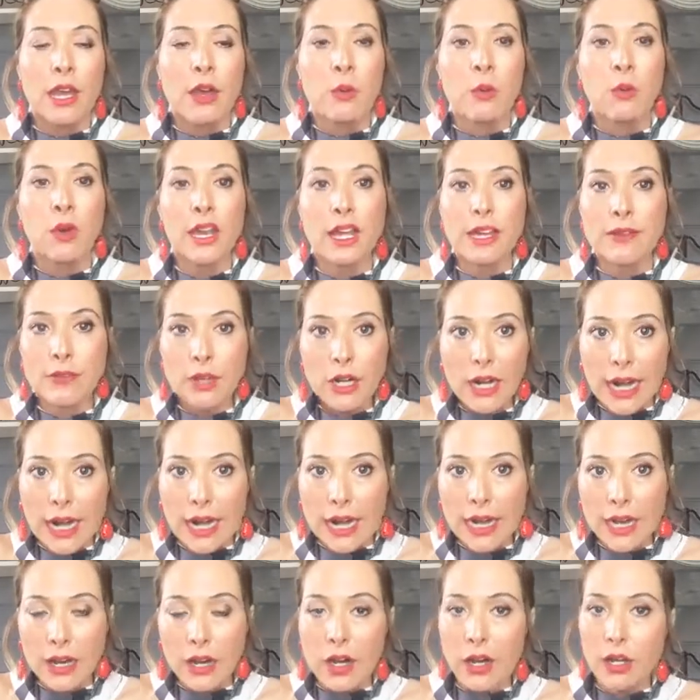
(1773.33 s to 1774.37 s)
Whenever
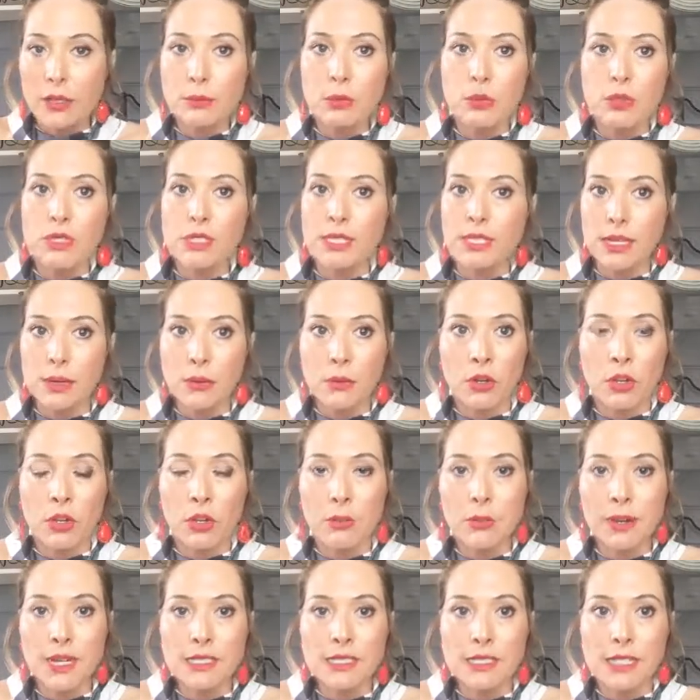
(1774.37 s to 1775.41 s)
I onboard someone
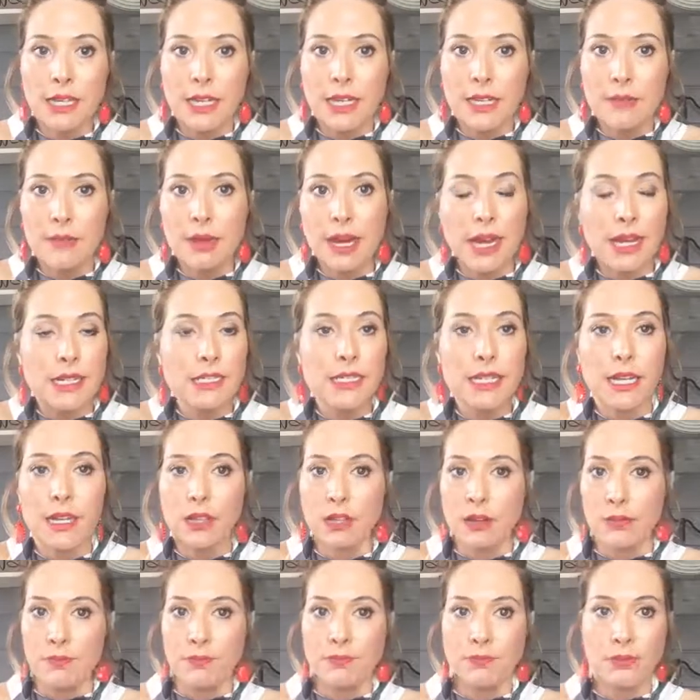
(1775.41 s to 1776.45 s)
on my team, I
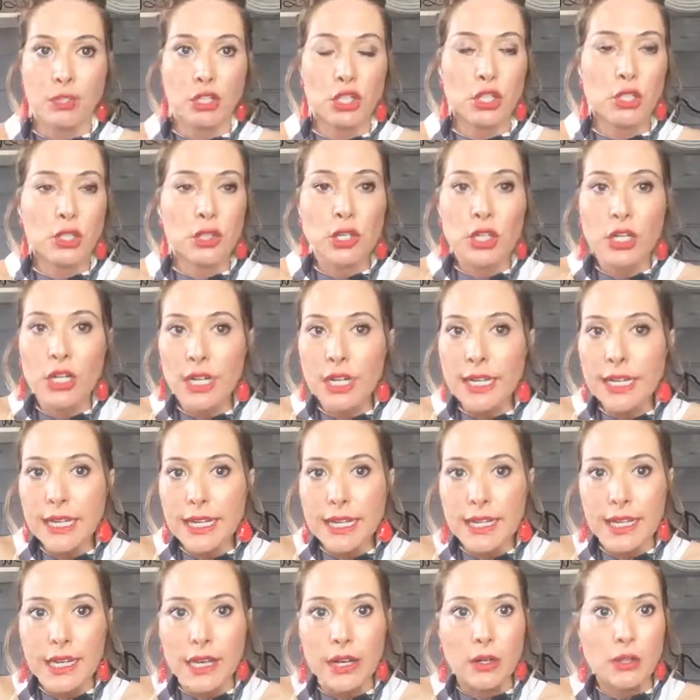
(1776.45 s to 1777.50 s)
tell them, you're going to
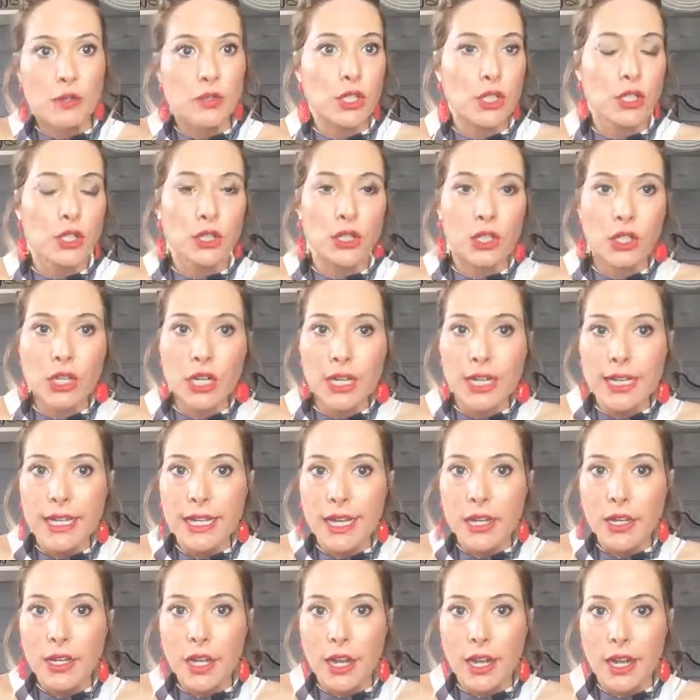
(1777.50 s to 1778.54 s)
get no's. You're going to
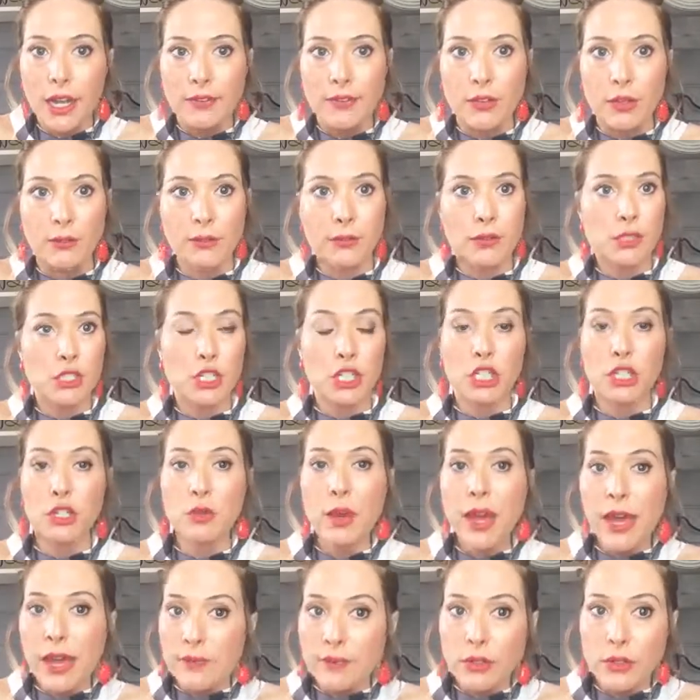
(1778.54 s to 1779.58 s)
get a lot of them. Do
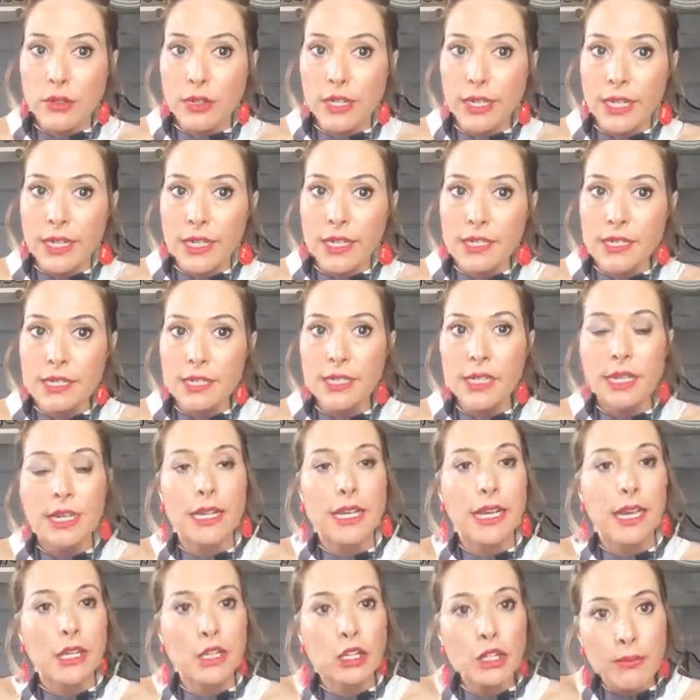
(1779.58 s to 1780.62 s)
you have grit?
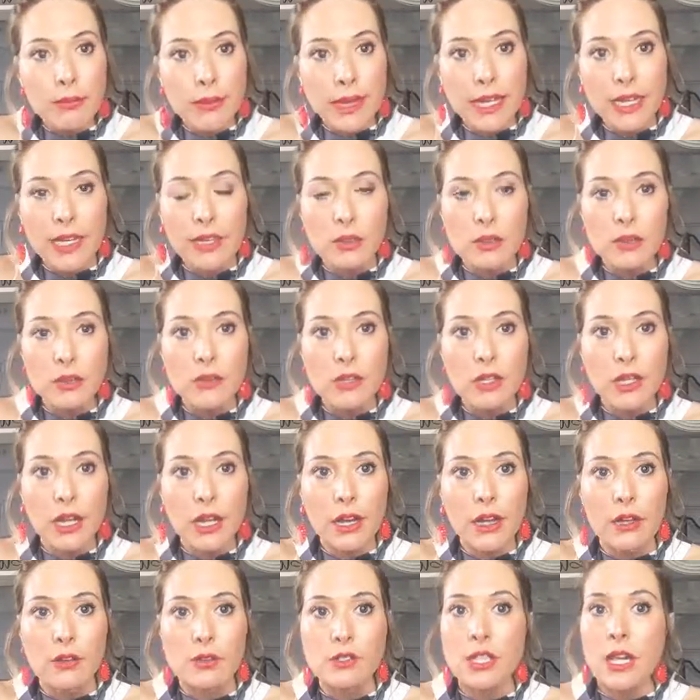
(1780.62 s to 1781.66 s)
Can you make it through the
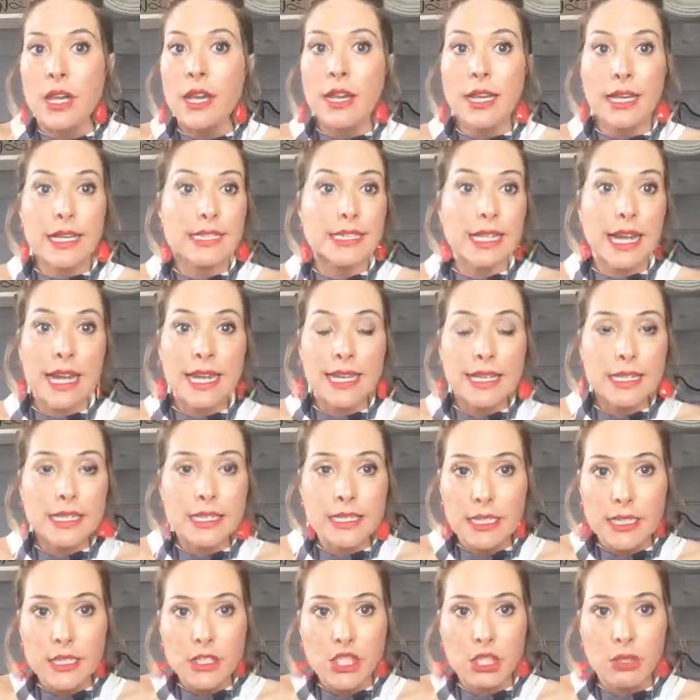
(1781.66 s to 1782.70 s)
no's? Because I can
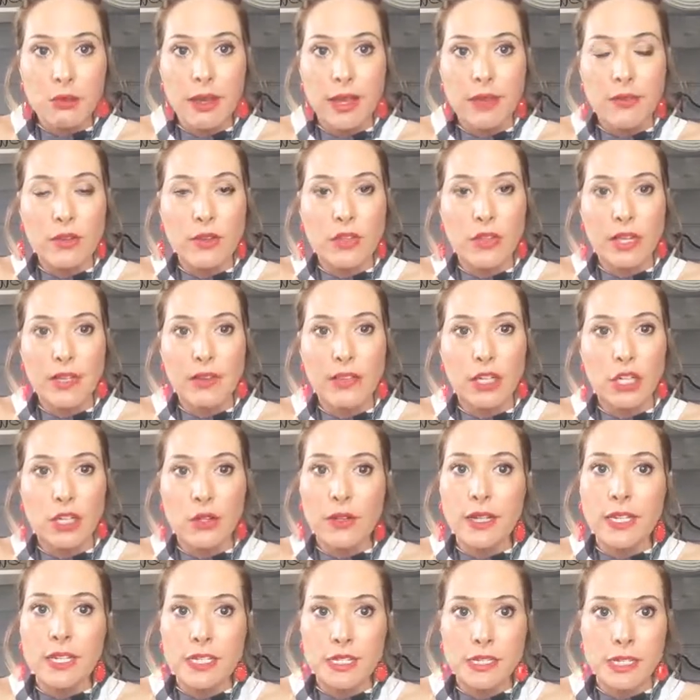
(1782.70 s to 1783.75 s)
teach you everything that you
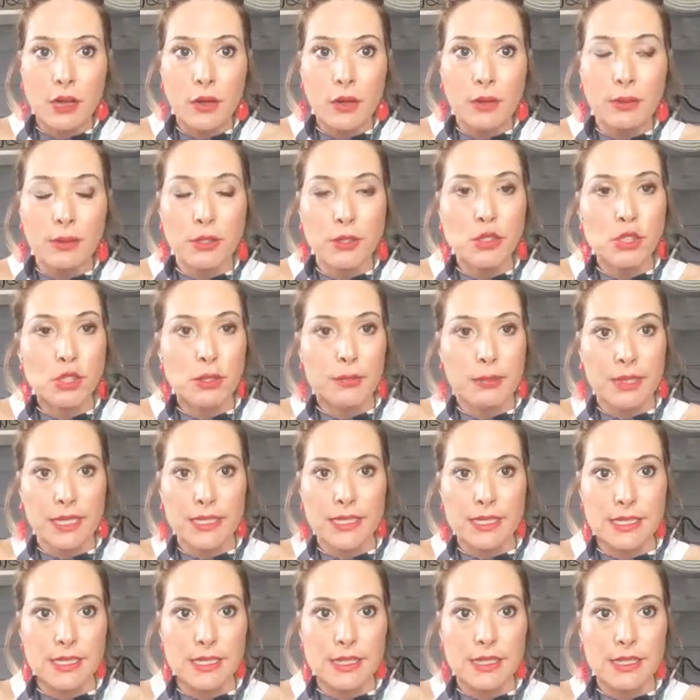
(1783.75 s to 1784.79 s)
need to know to build your
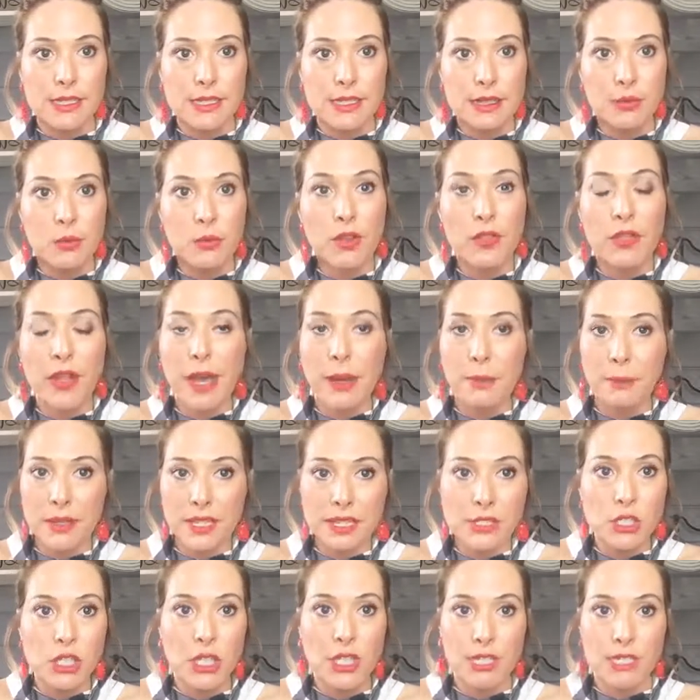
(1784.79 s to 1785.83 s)
business. without
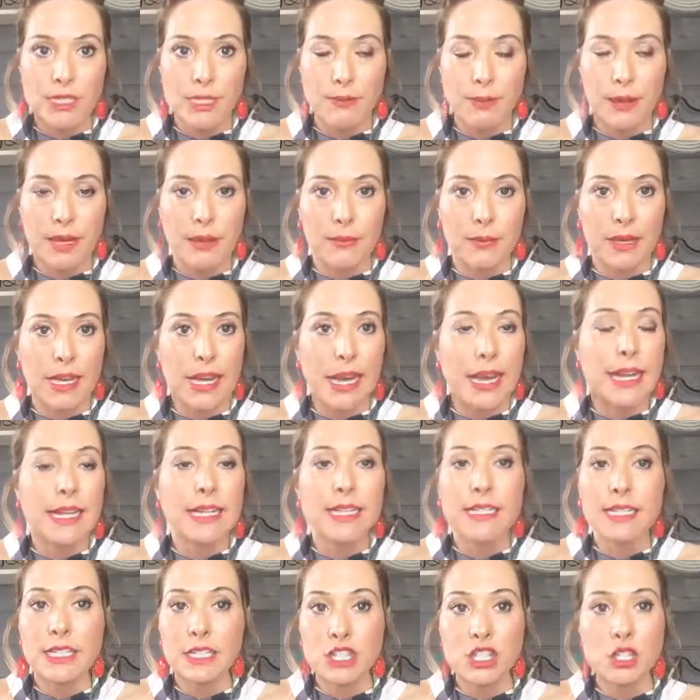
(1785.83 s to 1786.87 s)
pitching and spamming. I
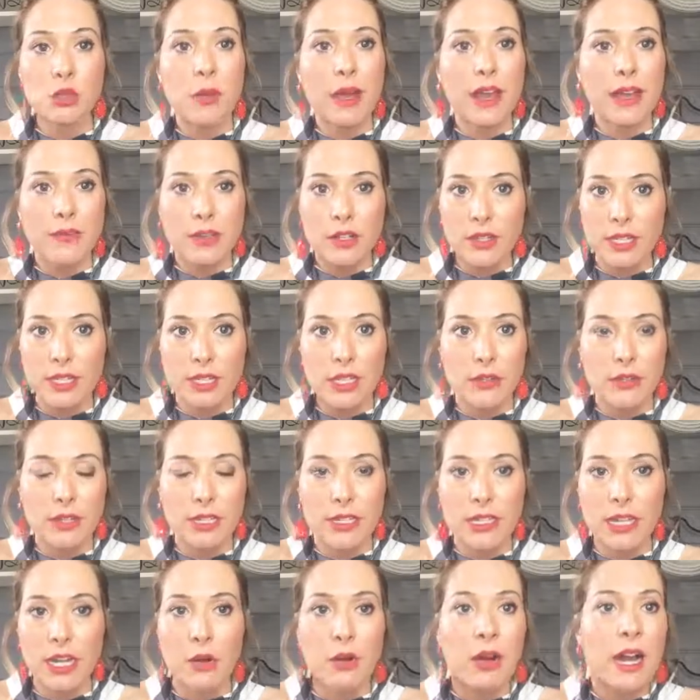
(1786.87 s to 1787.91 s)
can teach you everything you need
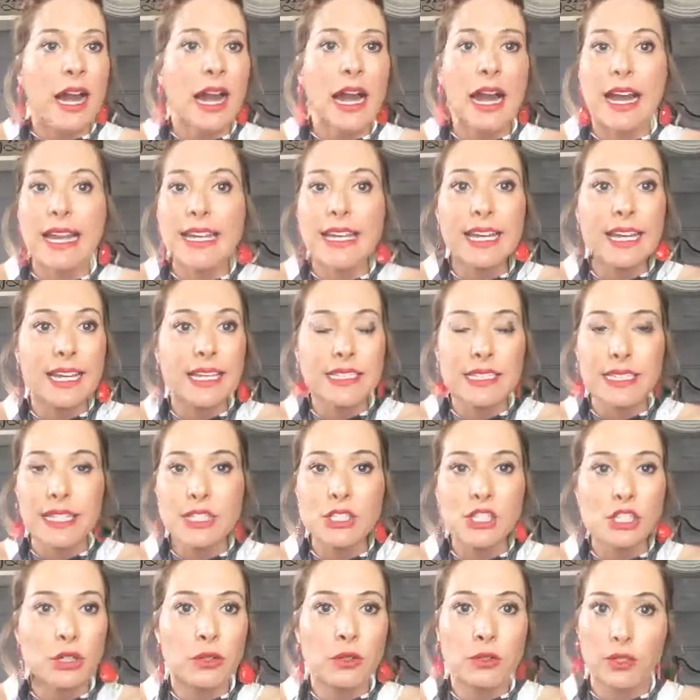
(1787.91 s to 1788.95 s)
to know. I can't
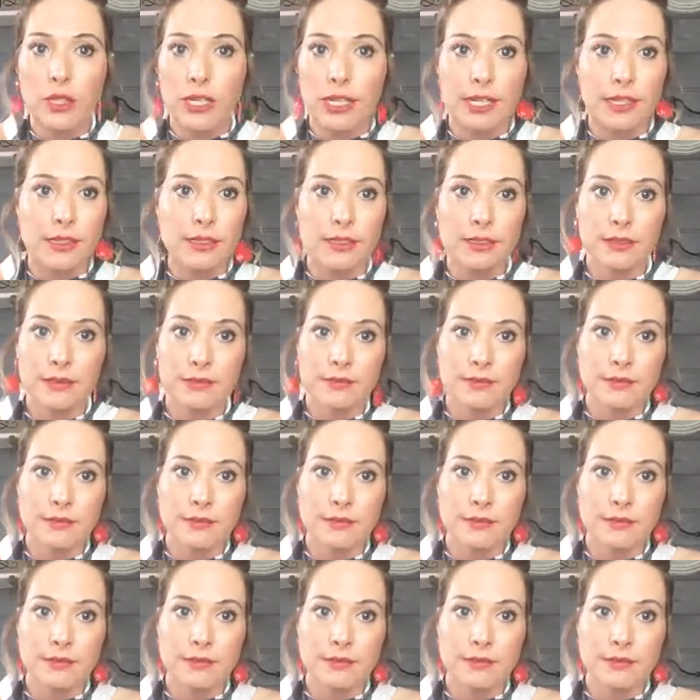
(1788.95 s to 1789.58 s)
teach you grit.